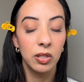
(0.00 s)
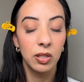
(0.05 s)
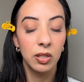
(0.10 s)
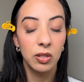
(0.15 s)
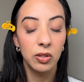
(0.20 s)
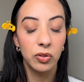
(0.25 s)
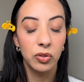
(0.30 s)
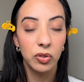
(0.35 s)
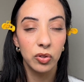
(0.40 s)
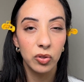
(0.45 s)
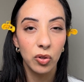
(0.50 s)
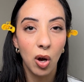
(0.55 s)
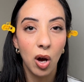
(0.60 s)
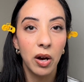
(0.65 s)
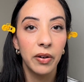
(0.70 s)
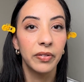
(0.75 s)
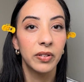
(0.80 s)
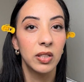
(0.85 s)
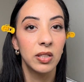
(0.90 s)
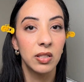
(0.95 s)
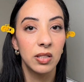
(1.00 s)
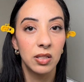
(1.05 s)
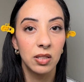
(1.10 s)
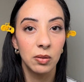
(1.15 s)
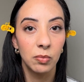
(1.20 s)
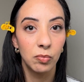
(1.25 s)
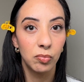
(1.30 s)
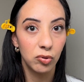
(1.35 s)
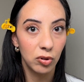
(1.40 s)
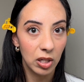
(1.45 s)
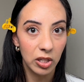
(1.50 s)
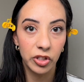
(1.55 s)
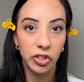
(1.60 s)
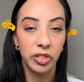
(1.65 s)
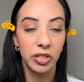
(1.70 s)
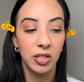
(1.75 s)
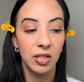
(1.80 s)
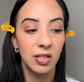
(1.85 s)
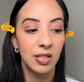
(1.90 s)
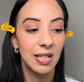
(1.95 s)
the softest
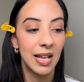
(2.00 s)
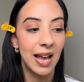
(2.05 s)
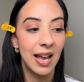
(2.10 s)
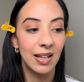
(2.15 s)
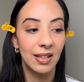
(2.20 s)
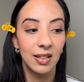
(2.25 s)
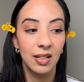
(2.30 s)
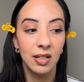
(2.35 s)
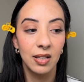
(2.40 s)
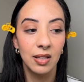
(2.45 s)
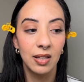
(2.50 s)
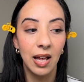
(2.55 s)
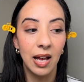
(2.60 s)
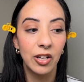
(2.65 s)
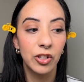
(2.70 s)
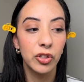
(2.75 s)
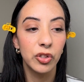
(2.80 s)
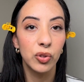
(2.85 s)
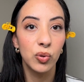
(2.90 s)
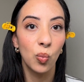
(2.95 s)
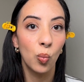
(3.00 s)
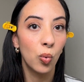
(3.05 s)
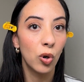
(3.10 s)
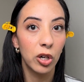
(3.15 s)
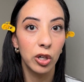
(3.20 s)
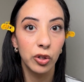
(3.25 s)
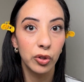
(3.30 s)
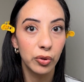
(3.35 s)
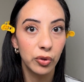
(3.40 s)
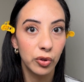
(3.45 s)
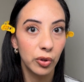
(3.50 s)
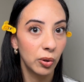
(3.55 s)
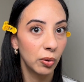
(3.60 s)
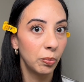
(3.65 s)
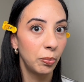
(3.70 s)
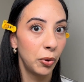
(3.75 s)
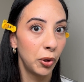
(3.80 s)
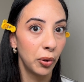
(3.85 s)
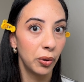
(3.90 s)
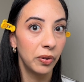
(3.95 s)
brushes and they just work so
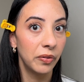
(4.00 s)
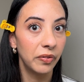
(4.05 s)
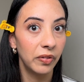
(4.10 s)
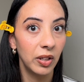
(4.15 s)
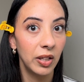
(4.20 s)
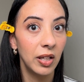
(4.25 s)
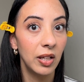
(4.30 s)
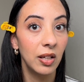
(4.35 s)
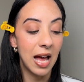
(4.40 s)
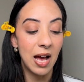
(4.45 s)
beautifully.